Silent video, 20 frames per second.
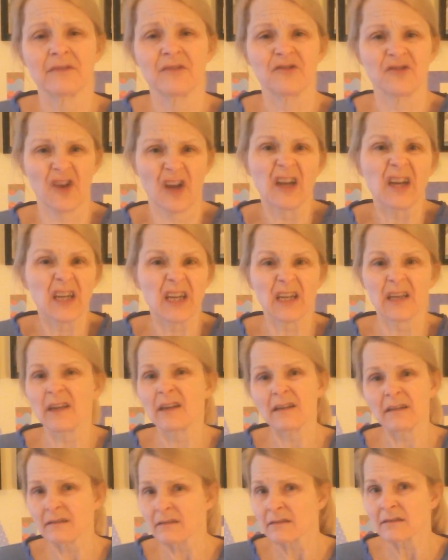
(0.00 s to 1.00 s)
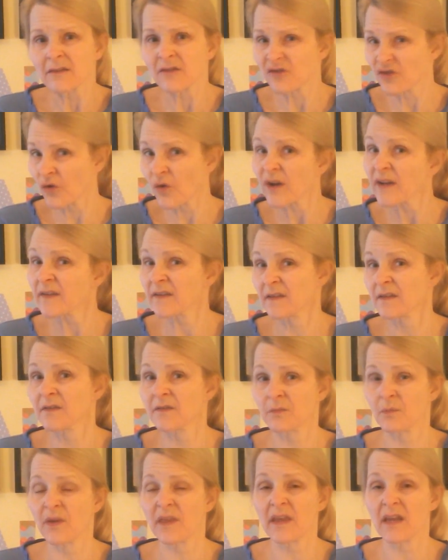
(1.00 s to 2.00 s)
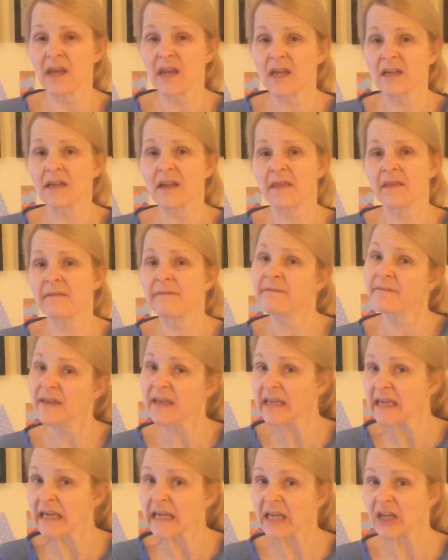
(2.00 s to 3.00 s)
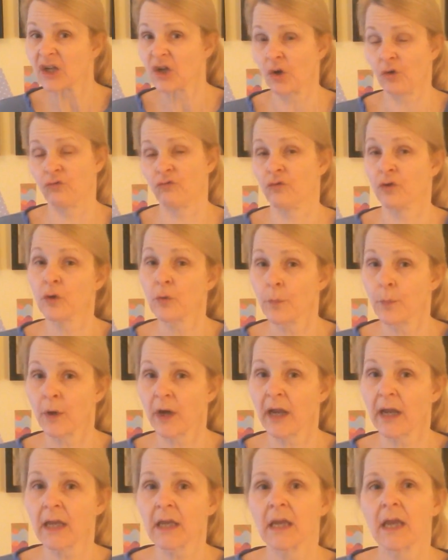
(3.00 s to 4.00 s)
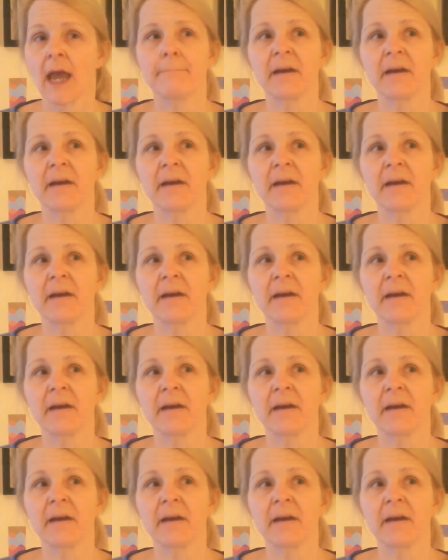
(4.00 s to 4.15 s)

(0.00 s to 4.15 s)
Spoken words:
junky choices within the vegan rubric,